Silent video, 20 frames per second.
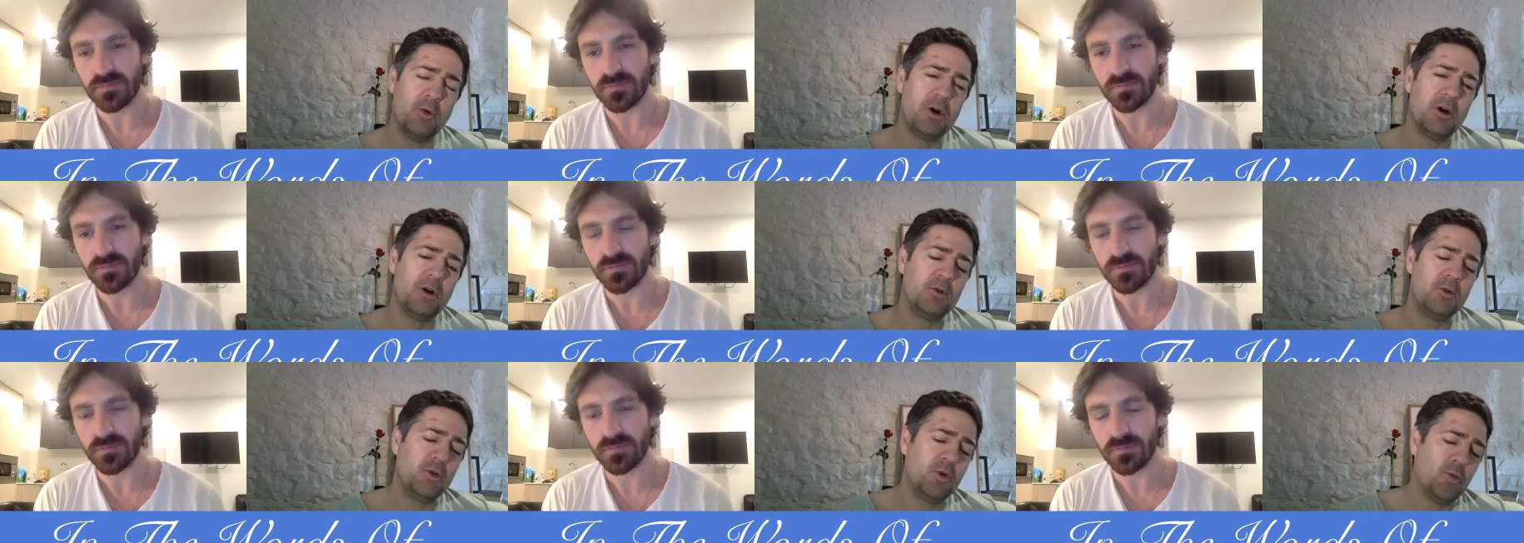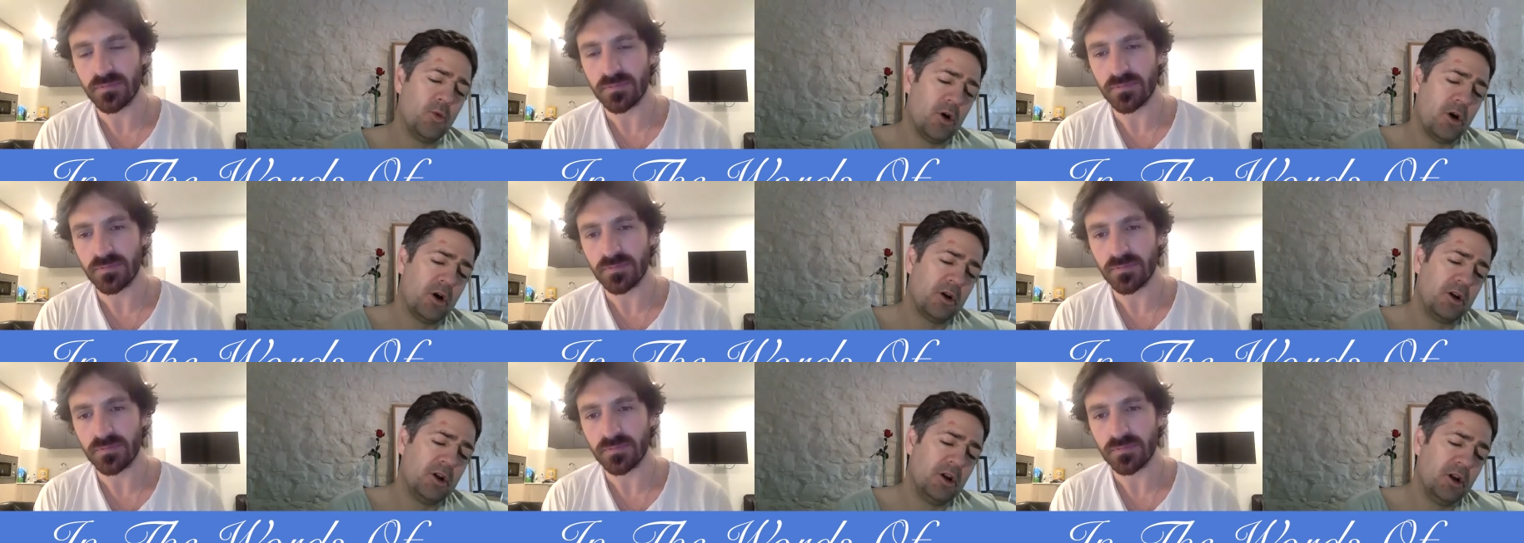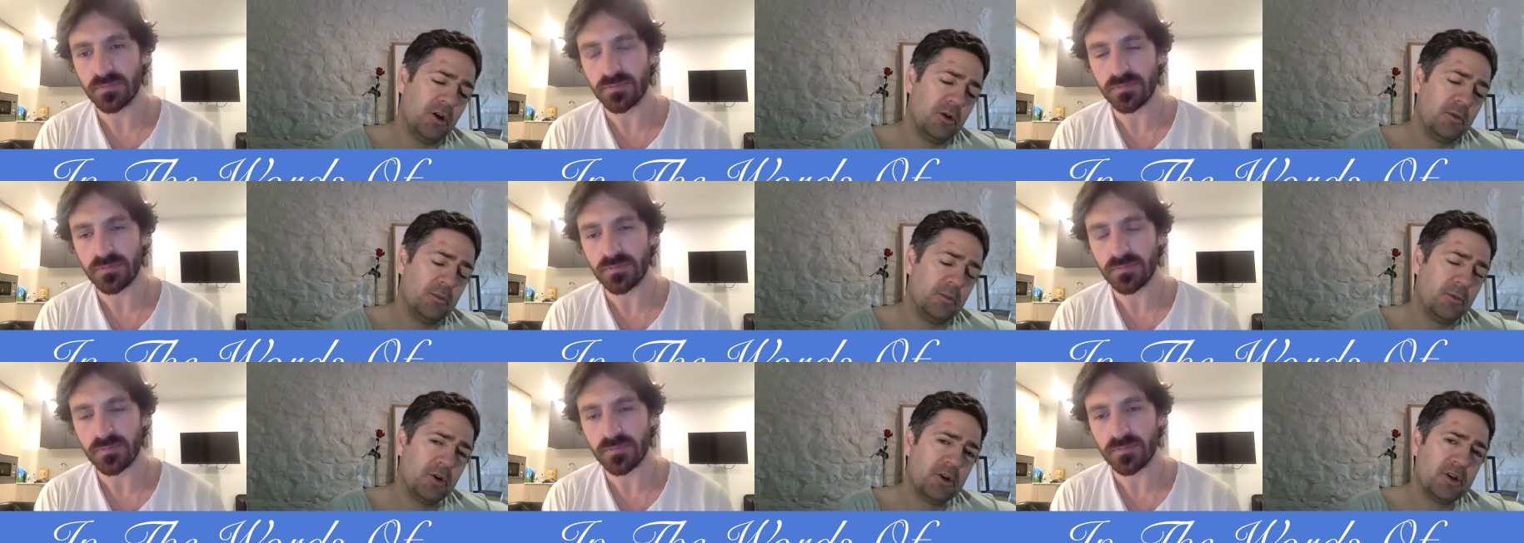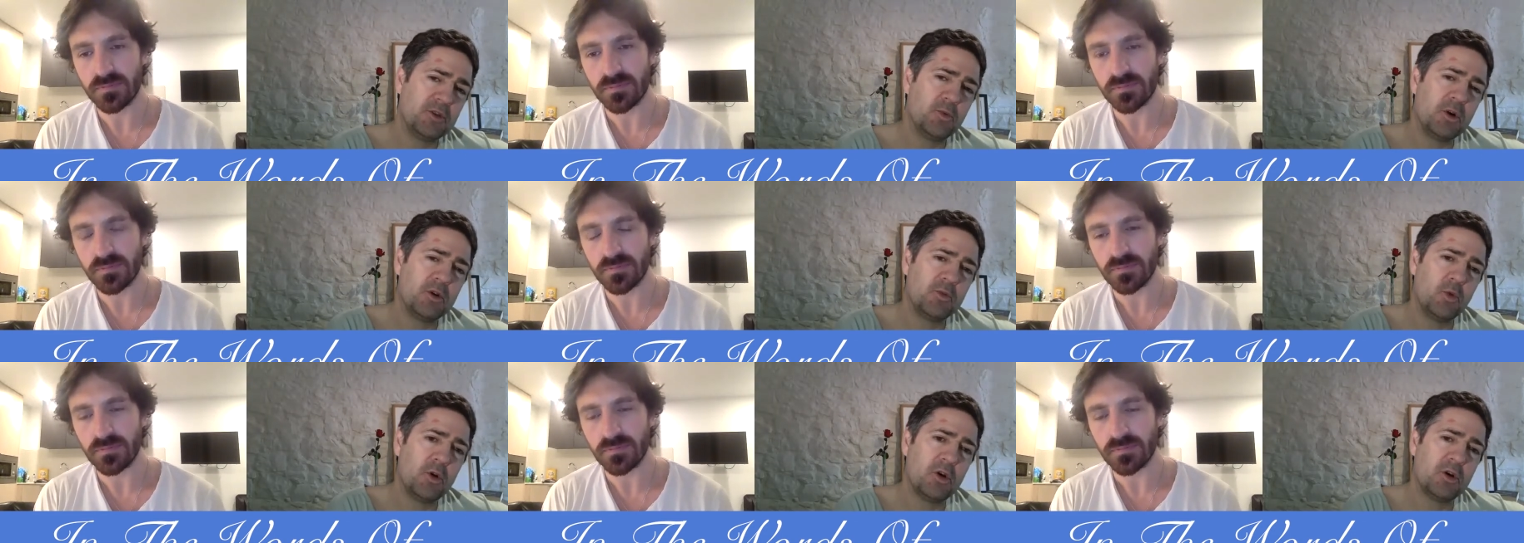Speaker 1: What, what, you know, the boys,
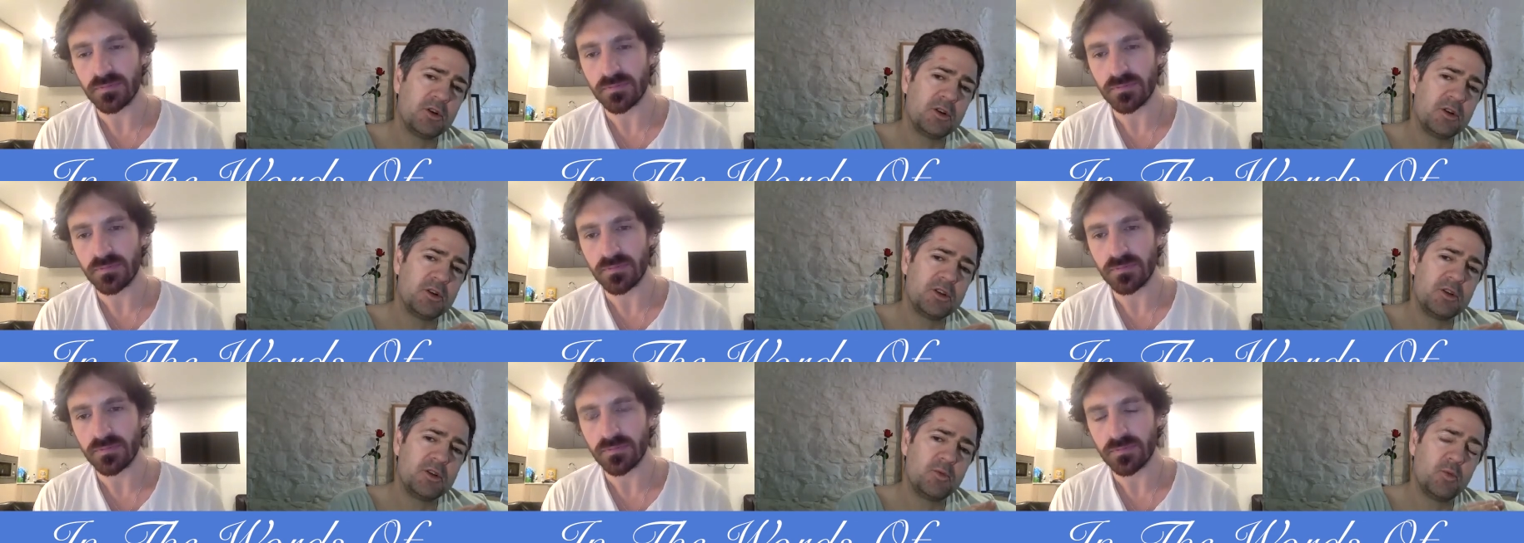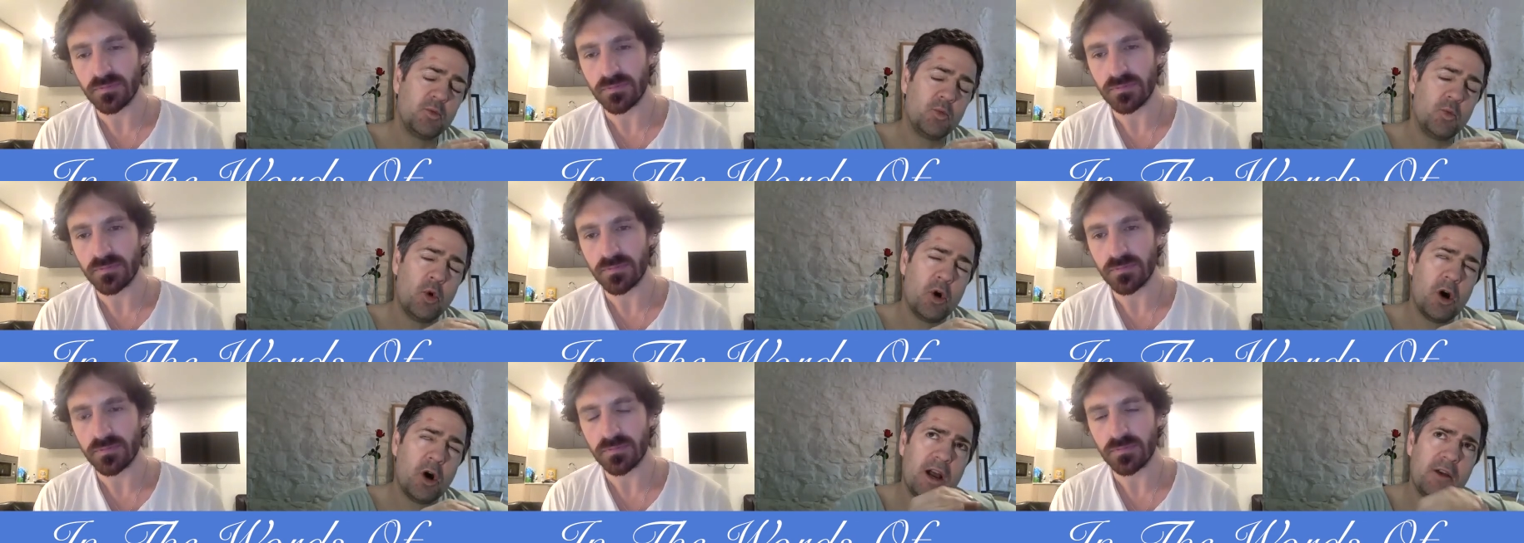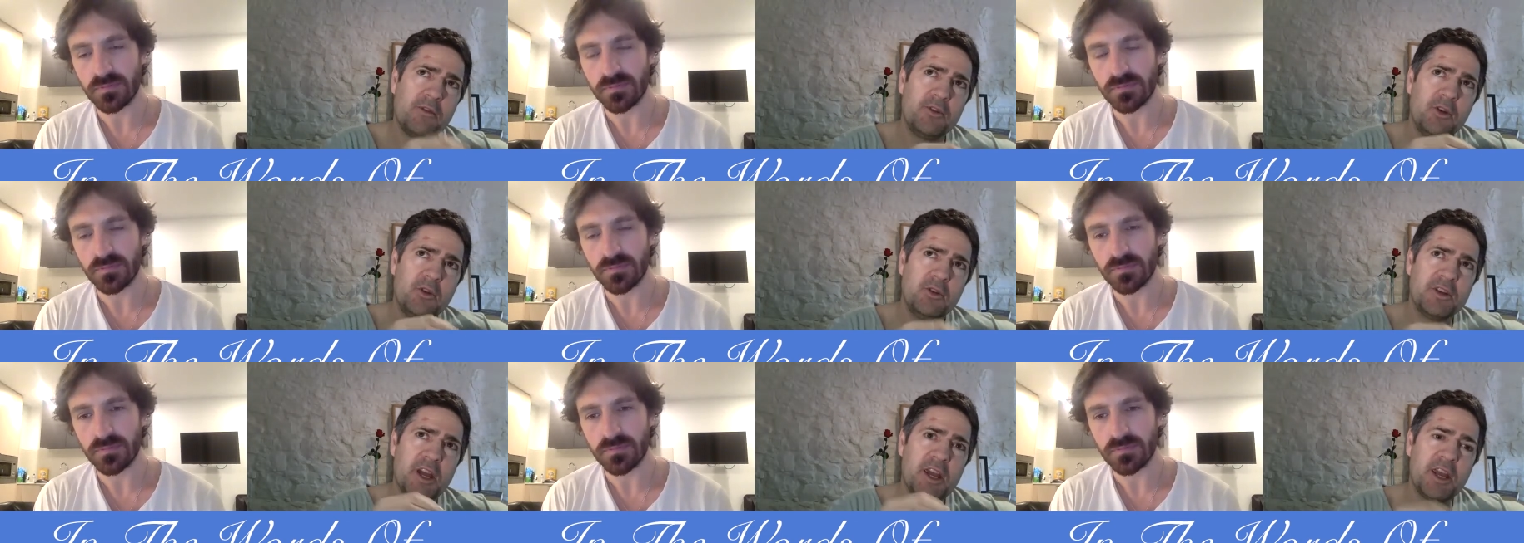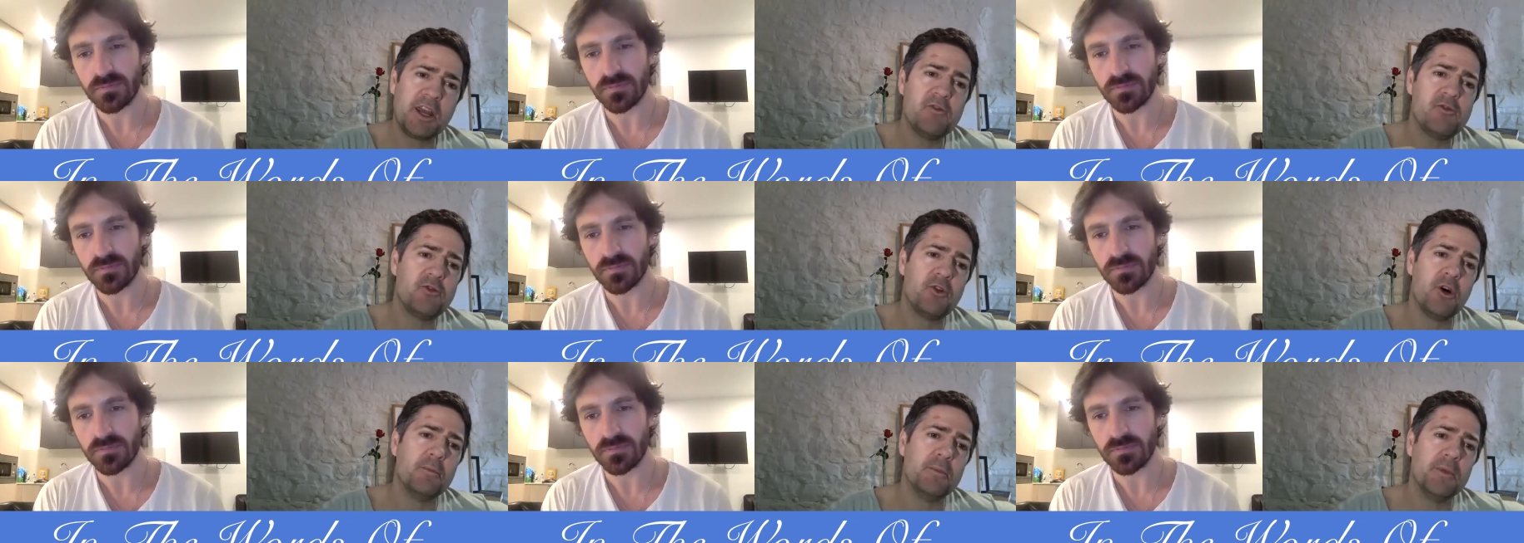what, what, what have you taken
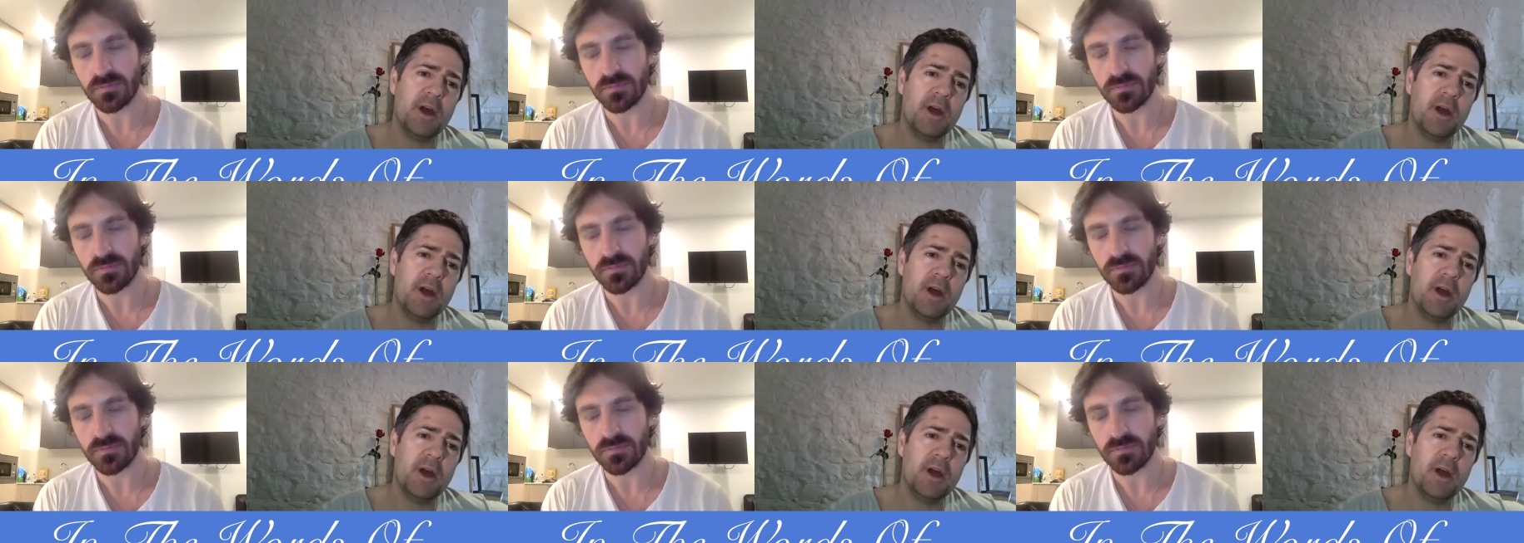from